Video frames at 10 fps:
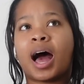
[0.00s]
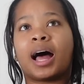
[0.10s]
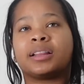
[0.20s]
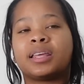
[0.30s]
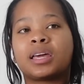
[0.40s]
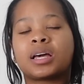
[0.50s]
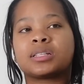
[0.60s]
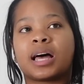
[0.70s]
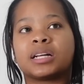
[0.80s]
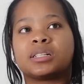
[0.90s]
I think
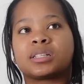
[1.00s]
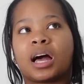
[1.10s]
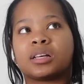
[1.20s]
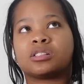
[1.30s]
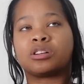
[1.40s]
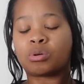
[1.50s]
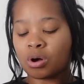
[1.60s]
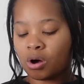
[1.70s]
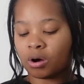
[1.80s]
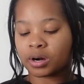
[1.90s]
because I just got so
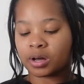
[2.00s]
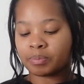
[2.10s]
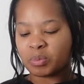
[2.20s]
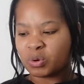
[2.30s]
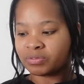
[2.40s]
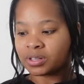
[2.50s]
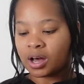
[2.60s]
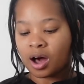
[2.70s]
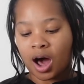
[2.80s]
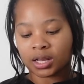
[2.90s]
caught up with the
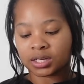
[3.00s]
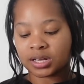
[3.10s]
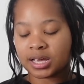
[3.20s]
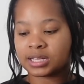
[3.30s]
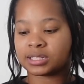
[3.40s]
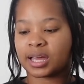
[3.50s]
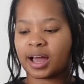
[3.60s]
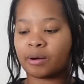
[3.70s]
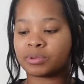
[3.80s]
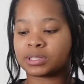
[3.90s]
holidays. Like
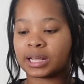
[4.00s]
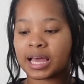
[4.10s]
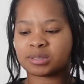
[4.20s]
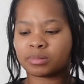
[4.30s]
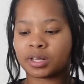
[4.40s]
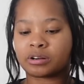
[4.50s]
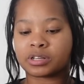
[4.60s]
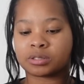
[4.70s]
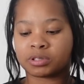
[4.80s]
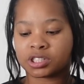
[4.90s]
I was last minute
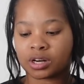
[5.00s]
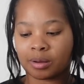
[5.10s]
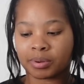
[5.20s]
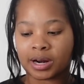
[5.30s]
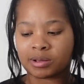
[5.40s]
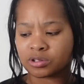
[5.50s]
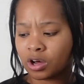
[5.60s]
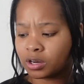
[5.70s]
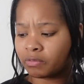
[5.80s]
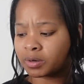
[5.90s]
Christmas shopping. I was
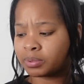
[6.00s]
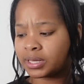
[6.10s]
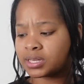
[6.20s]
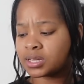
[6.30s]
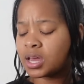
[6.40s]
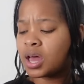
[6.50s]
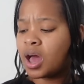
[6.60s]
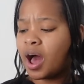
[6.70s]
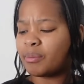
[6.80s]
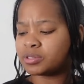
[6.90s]
all over the place.
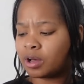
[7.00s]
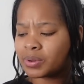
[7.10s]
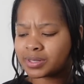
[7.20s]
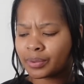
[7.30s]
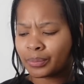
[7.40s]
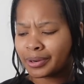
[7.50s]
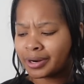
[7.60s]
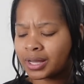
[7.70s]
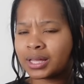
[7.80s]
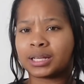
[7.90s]
I was always at work.